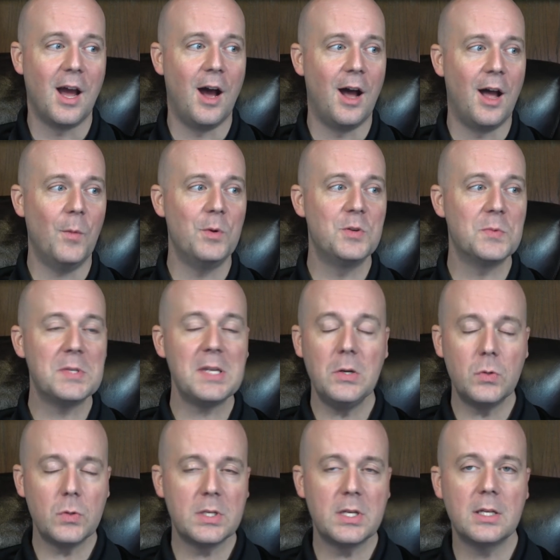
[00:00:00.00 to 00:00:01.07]
which was
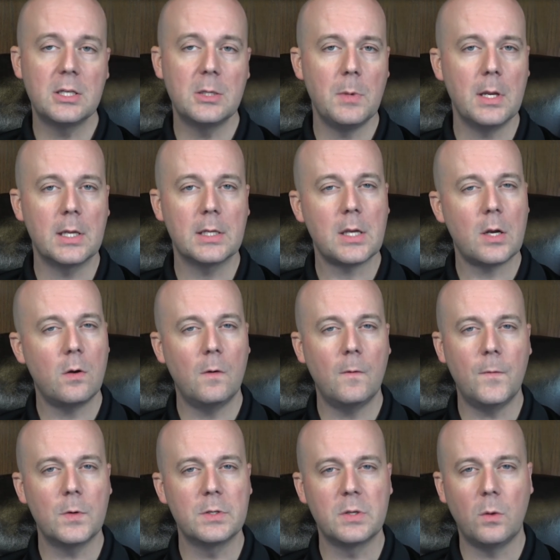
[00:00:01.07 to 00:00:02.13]
interesting to me because I heard
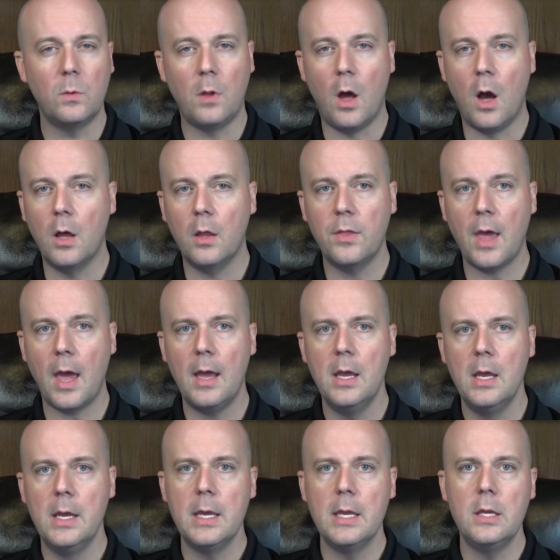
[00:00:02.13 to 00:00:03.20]
for so long that,
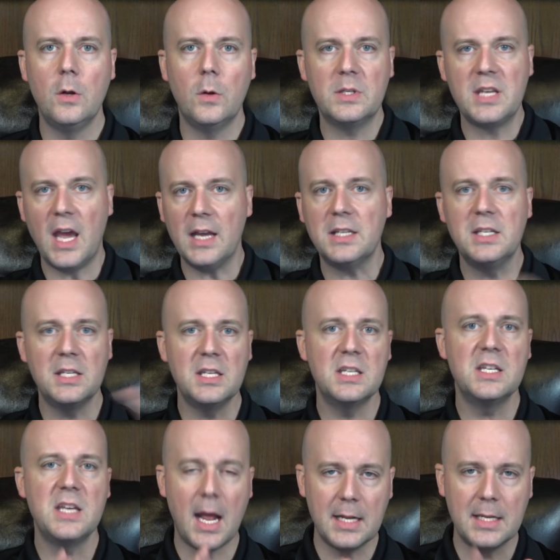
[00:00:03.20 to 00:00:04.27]
you know, Texas is
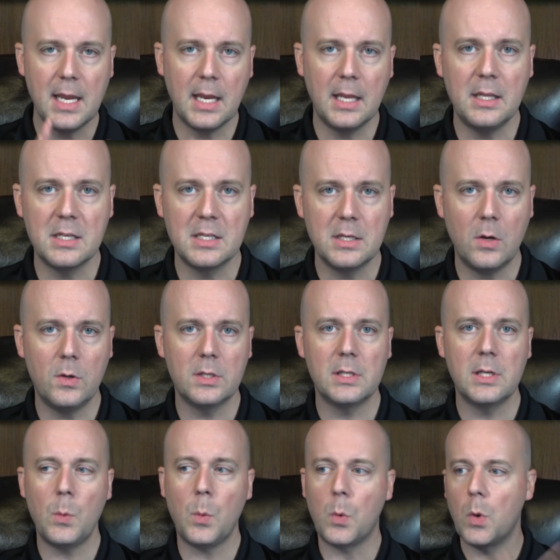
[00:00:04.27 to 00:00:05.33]
not taking this
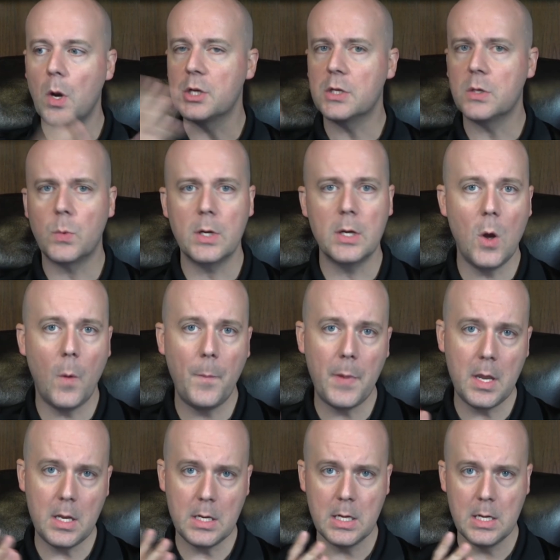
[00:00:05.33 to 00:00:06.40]
seriously. We're rushing to
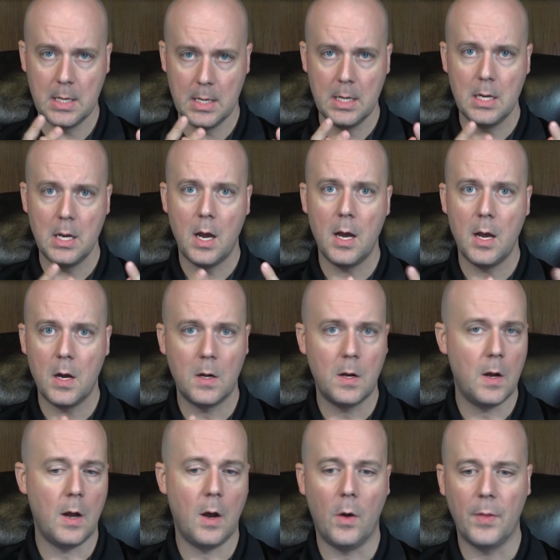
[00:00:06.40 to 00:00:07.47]
reopen,
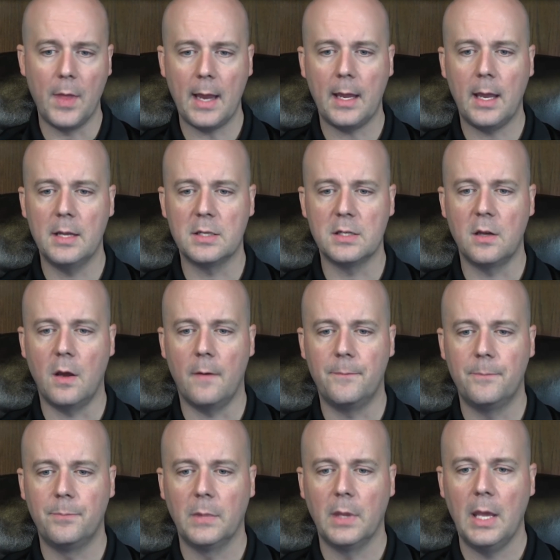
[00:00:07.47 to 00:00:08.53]
all that kind of stuff.
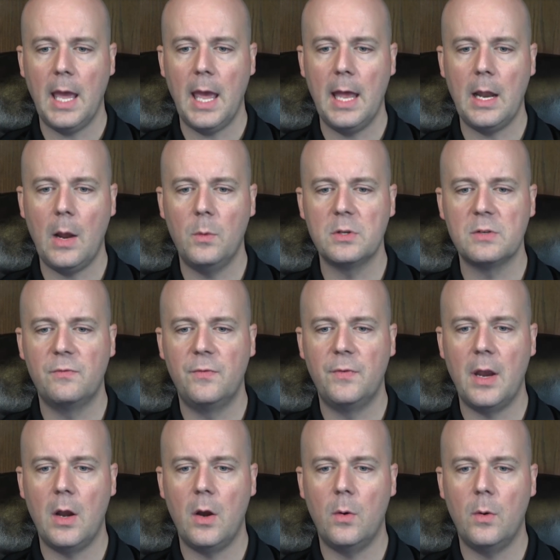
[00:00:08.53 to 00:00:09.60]
And I was
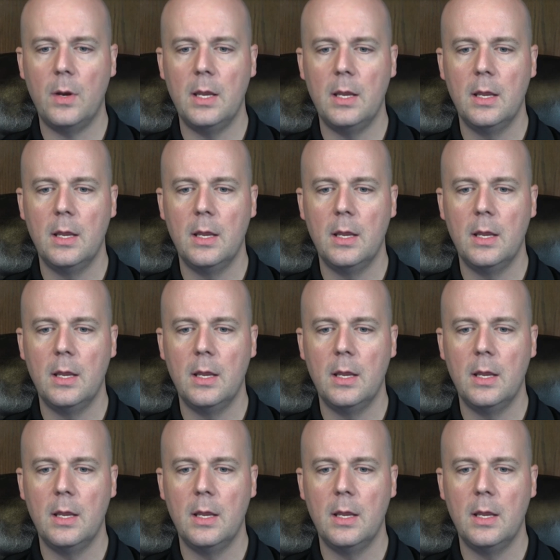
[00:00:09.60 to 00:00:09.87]
very